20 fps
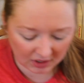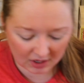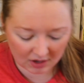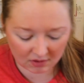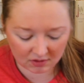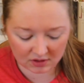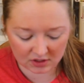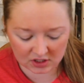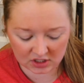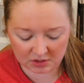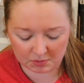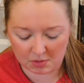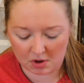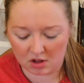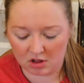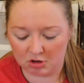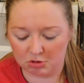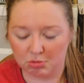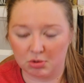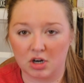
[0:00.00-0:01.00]
get out the
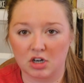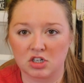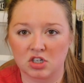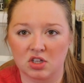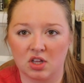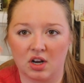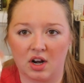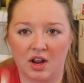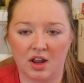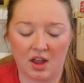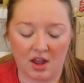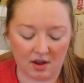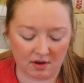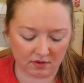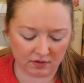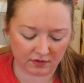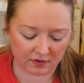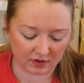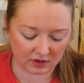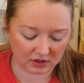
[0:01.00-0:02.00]
smaller brush that I
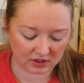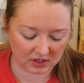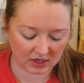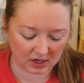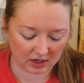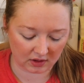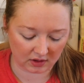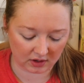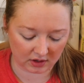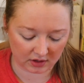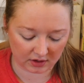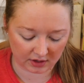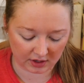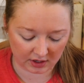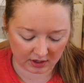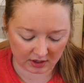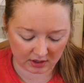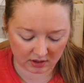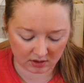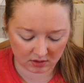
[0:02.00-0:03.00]
have for this highlighter
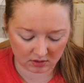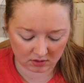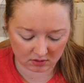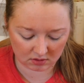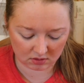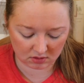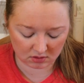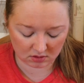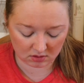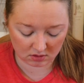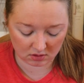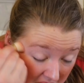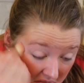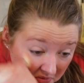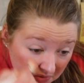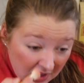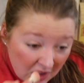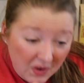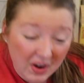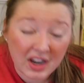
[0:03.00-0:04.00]
here.
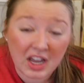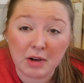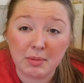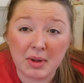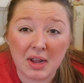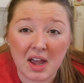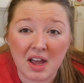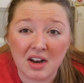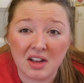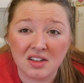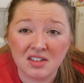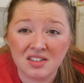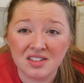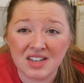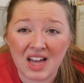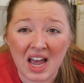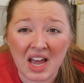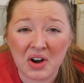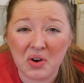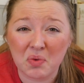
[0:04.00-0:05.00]
Now, I gotta be
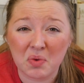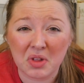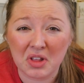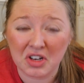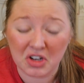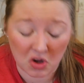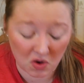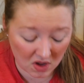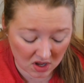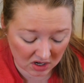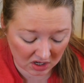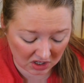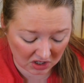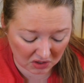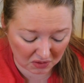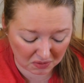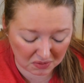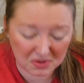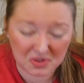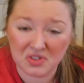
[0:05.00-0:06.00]
honest, I don't really know how to
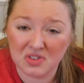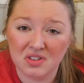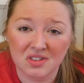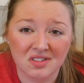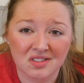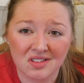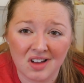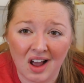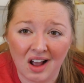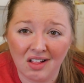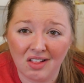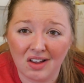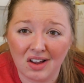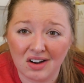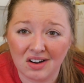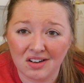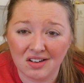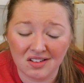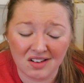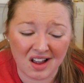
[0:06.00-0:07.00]
use
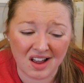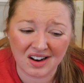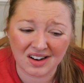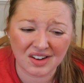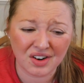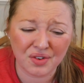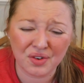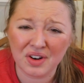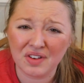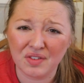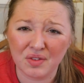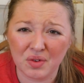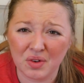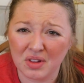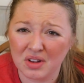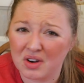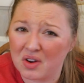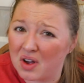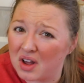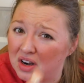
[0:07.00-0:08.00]
highlighter, and I don't even
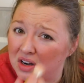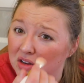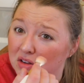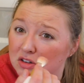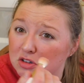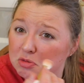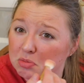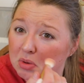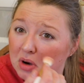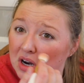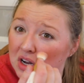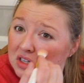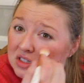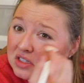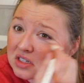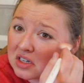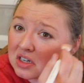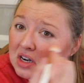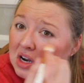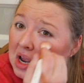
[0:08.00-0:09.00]
really know how to use
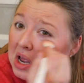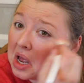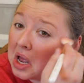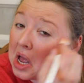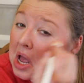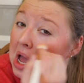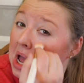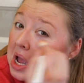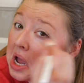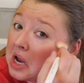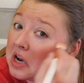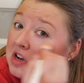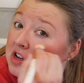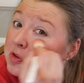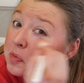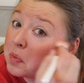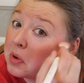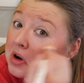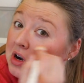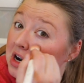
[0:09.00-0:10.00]
bronzer. I
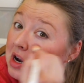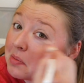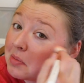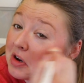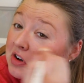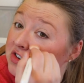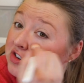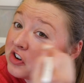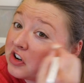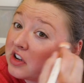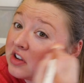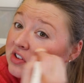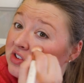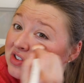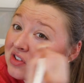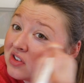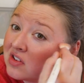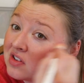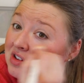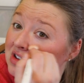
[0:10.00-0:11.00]
just put it on my
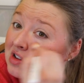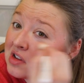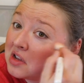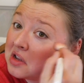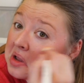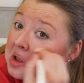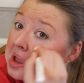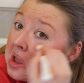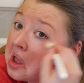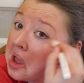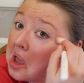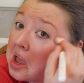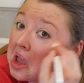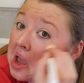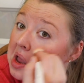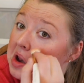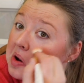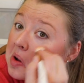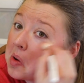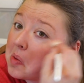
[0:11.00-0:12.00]
cheeks
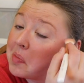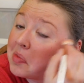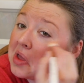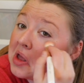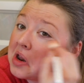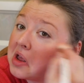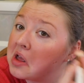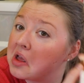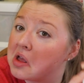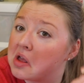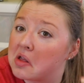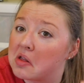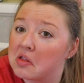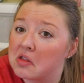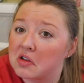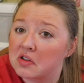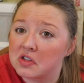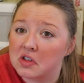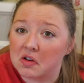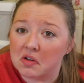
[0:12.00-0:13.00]
and hope that it
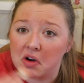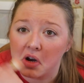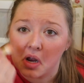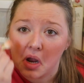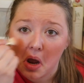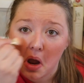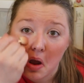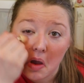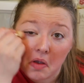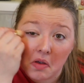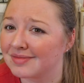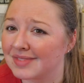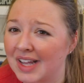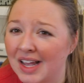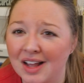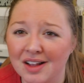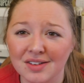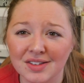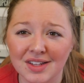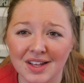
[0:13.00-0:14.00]
looks alright.
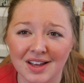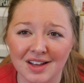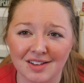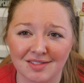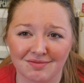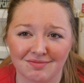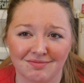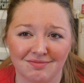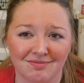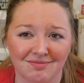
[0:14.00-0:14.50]
How's that?